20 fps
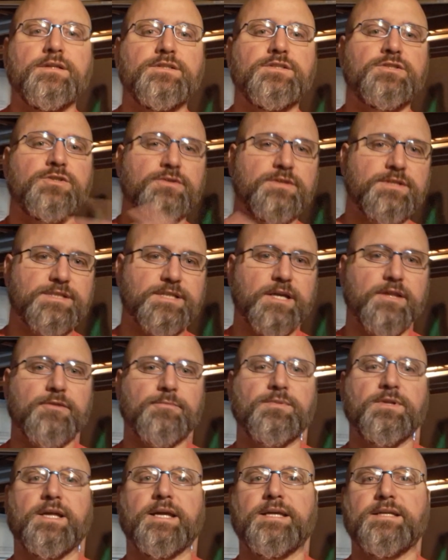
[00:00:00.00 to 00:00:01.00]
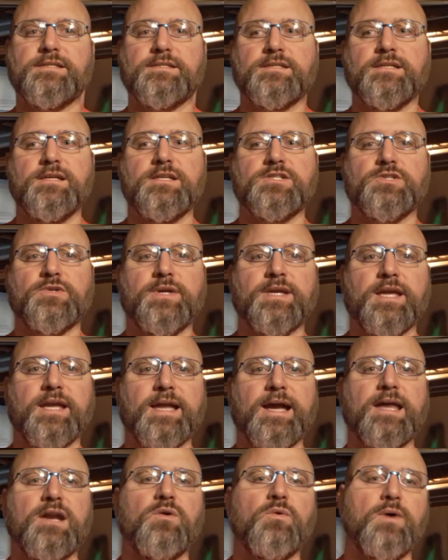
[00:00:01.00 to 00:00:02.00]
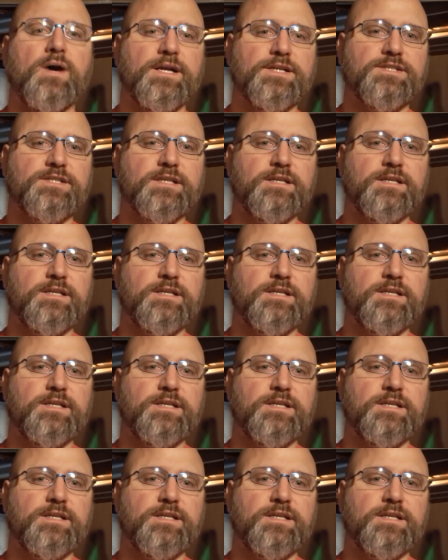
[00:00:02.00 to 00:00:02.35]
to this other place so he could kind of watch